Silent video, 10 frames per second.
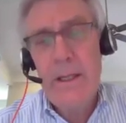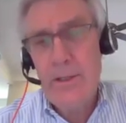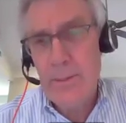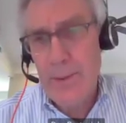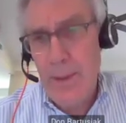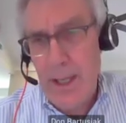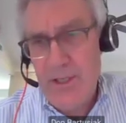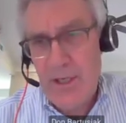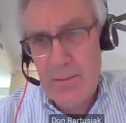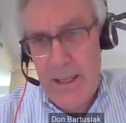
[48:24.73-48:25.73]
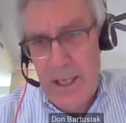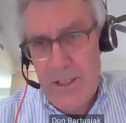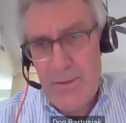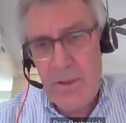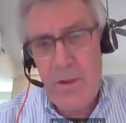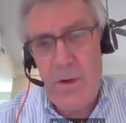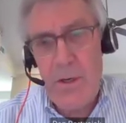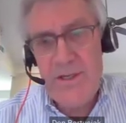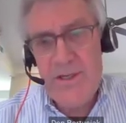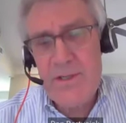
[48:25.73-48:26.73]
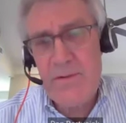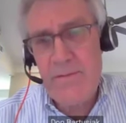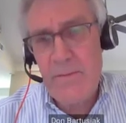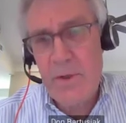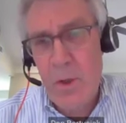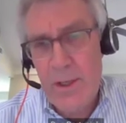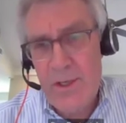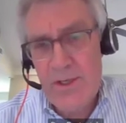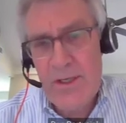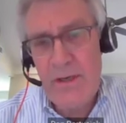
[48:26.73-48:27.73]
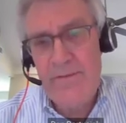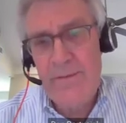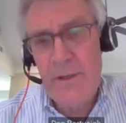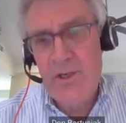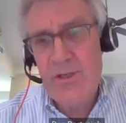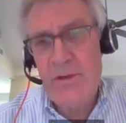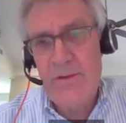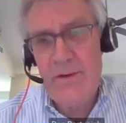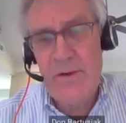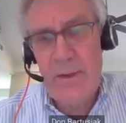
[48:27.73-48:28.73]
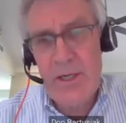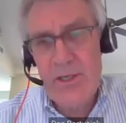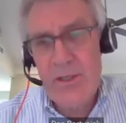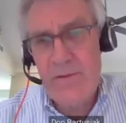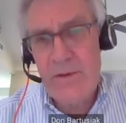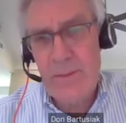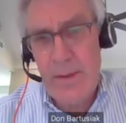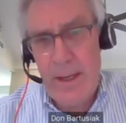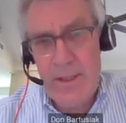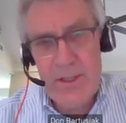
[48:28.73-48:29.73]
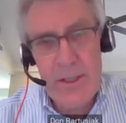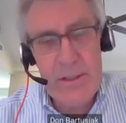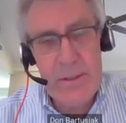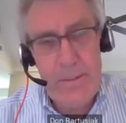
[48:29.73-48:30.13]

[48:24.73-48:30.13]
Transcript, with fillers: And your project management costs are largely a function of the duration of the project.